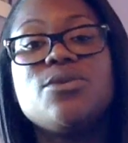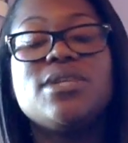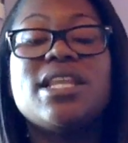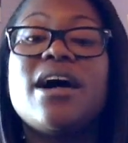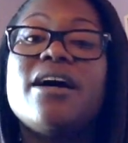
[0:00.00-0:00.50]

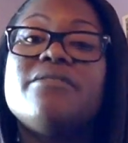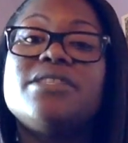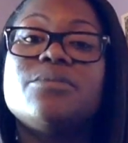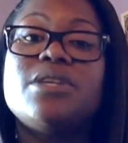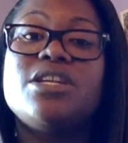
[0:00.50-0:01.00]
you love,
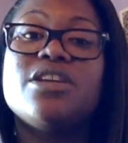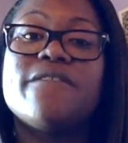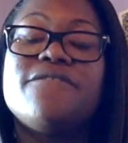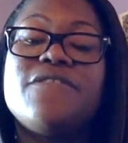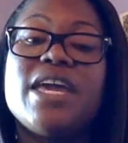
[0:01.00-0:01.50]
someone in
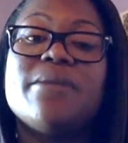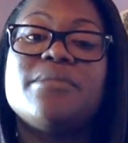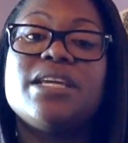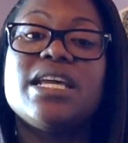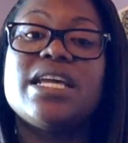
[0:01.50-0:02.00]
your
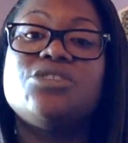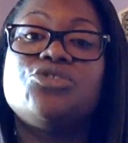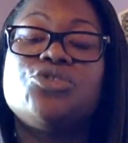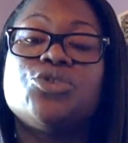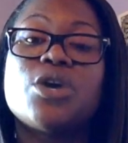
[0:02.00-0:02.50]
family is
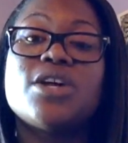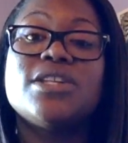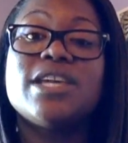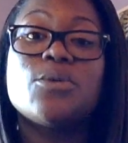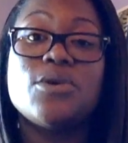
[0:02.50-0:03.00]

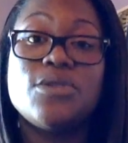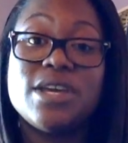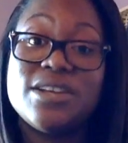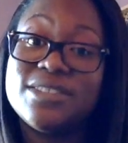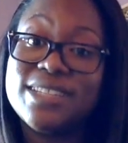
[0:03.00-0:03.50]
struggling with
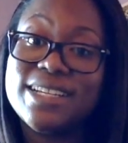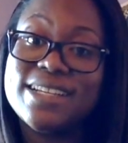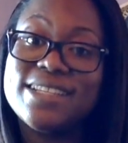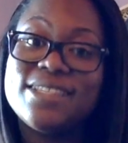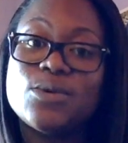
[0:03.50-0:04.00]

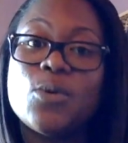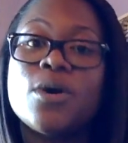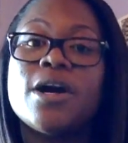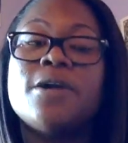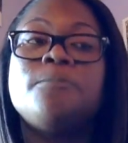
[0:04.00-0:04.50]
illness
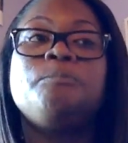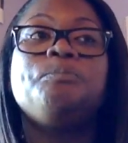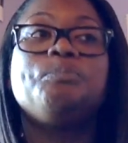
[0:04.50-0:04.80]
or